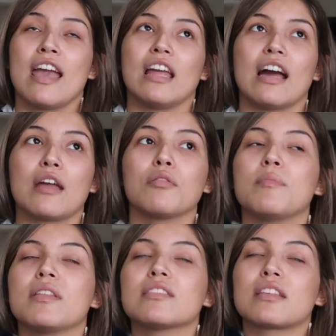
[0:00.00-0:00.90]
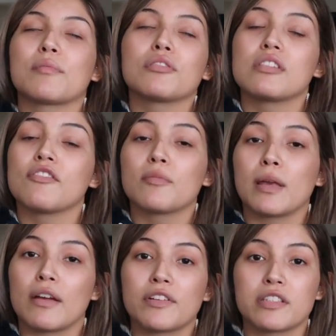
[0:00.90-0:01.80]
And it would be the same routine for
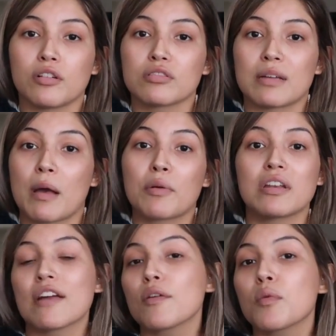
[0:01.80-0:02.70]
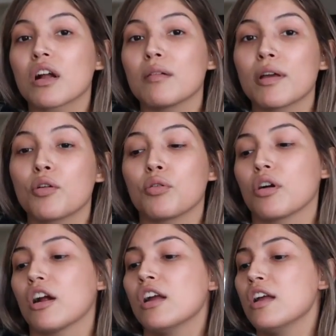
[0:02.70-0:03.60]
me every single time. I would never work on my
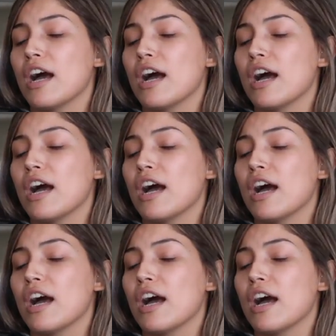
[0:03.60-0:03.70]
core.